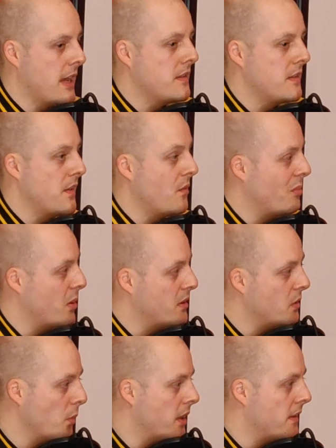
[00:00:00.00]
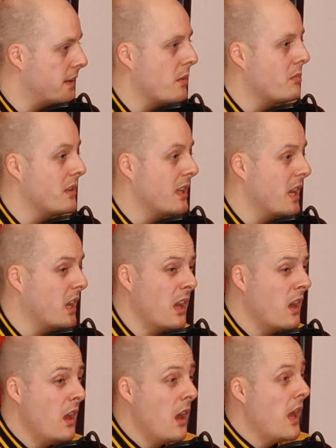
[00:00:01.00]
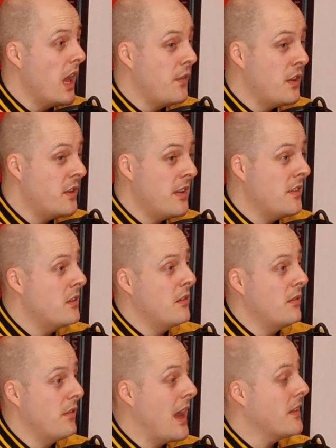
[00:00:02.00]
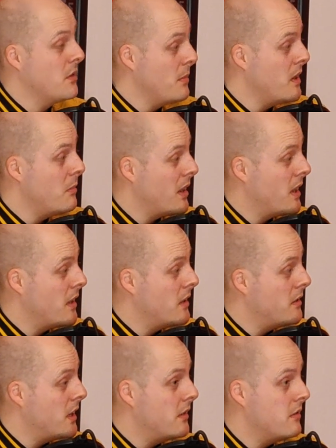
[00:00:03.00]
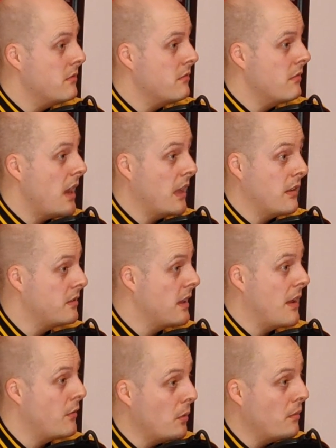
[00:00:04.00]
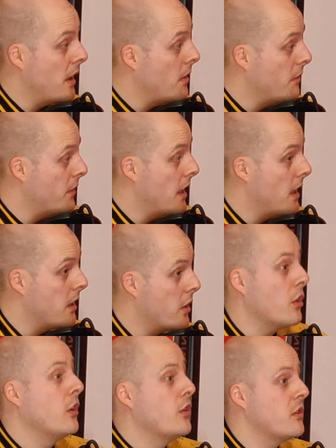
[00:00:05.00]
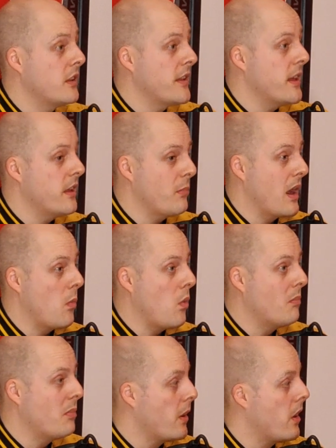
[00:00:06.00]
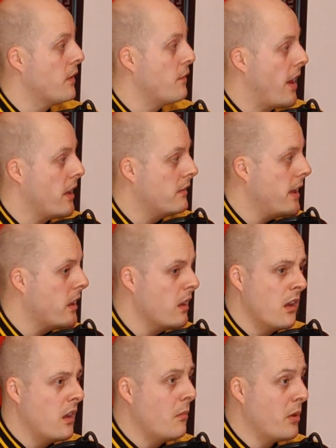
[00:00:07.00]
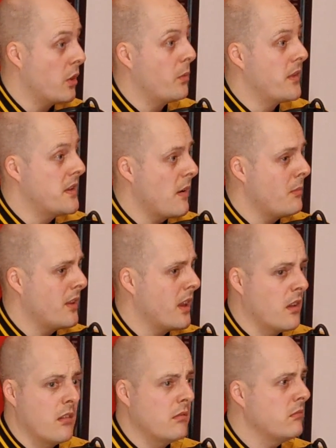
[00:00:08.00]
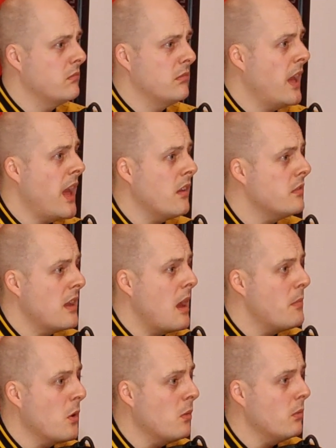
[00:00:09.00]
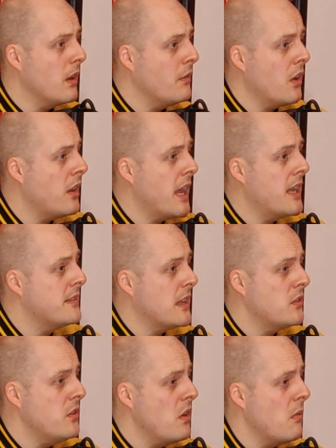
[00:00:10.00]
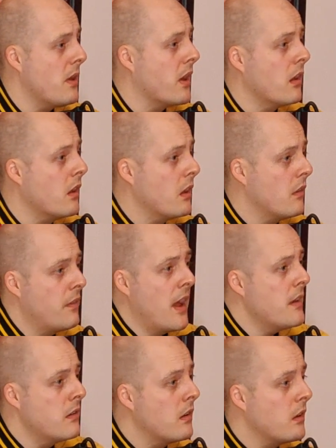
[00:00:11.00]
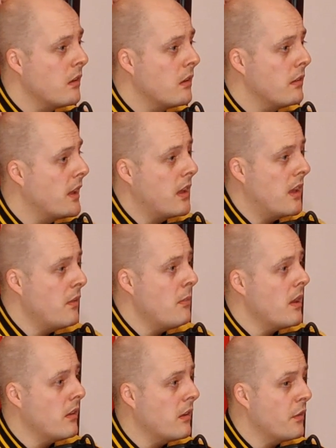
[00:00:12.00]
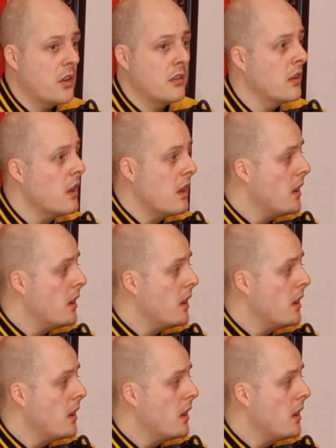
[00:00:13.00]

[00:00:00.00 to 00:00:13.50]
97 points and winning the Champions League if you'd said to, that to me at the beginning of the season, I'd have signed up for that. For that. You're going to lose the league by one point on the final day, but you're going to win the Champions League. Mm. Yeah, sign me up. I'm yeah. going to get it tattooed on me. Fine. Hmm. Give it to me.